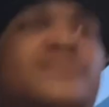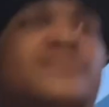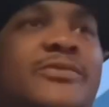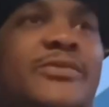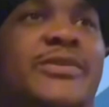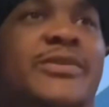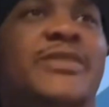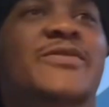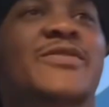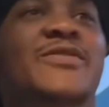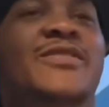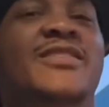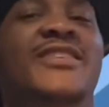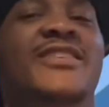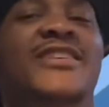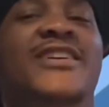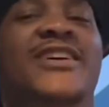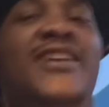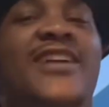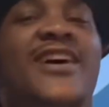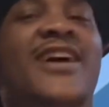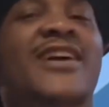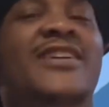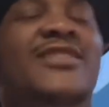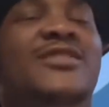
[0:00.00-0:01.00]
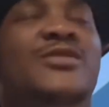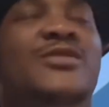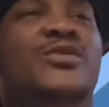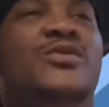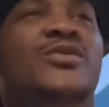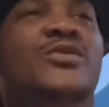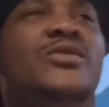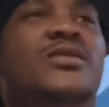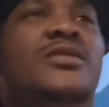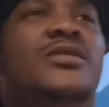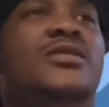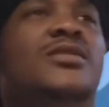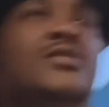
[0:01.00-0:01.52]
we finna get active.
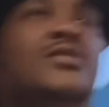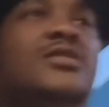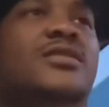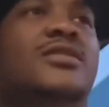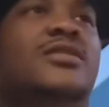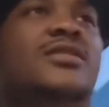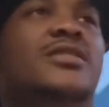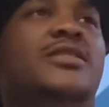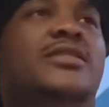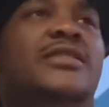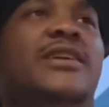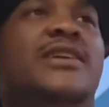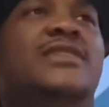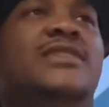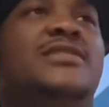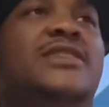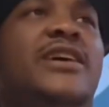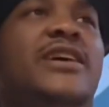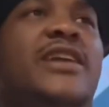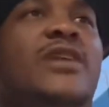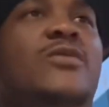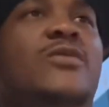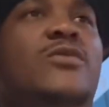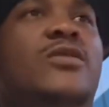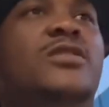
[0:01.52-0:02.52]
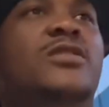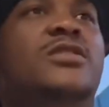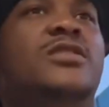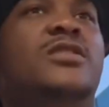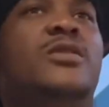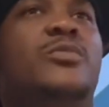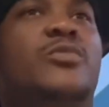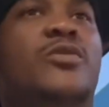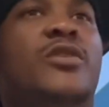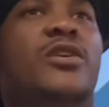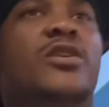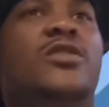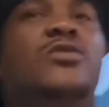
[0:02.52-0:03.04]
They say they wanted the
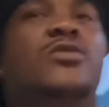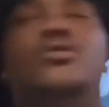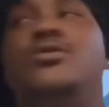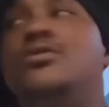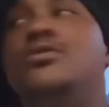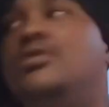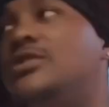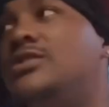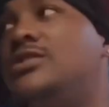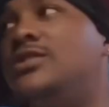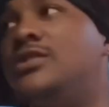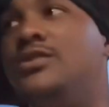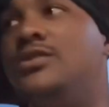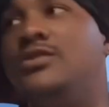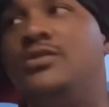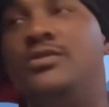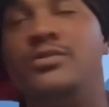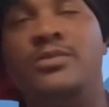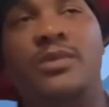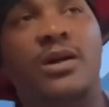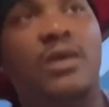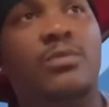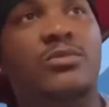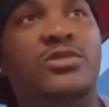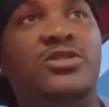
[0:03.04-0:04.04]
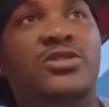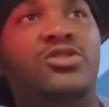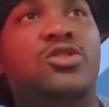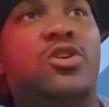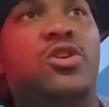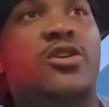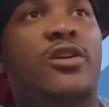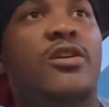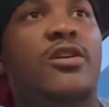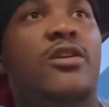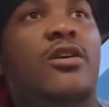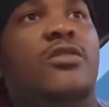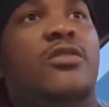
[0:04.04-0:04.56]
prank war, so I'm gonna start
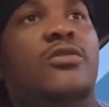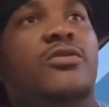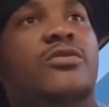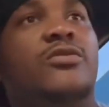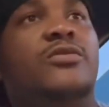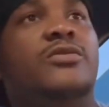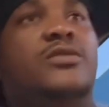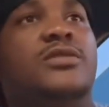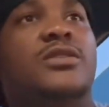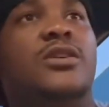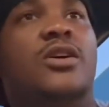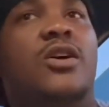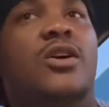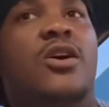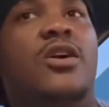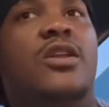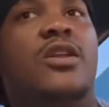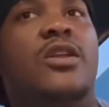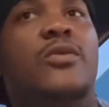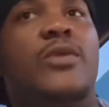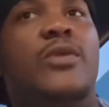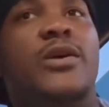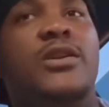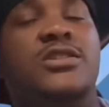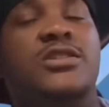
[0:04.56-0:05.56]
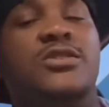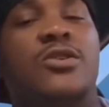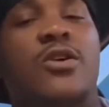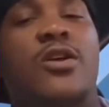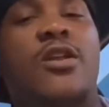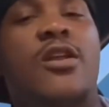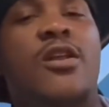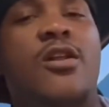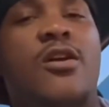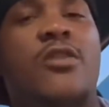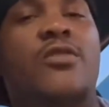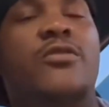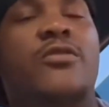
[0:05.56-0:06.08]
it off. The only way to start
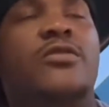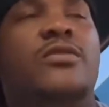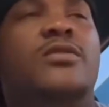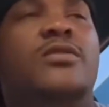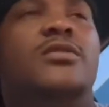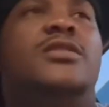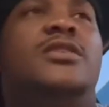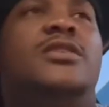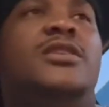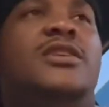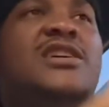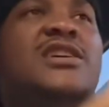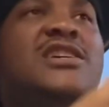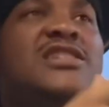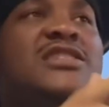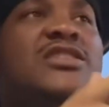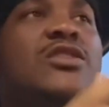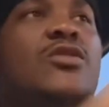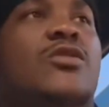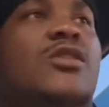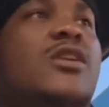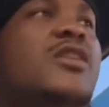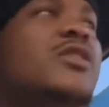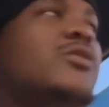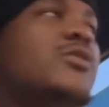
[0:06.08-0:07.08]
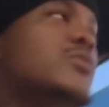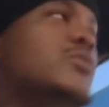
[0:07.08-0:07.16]
it off is the right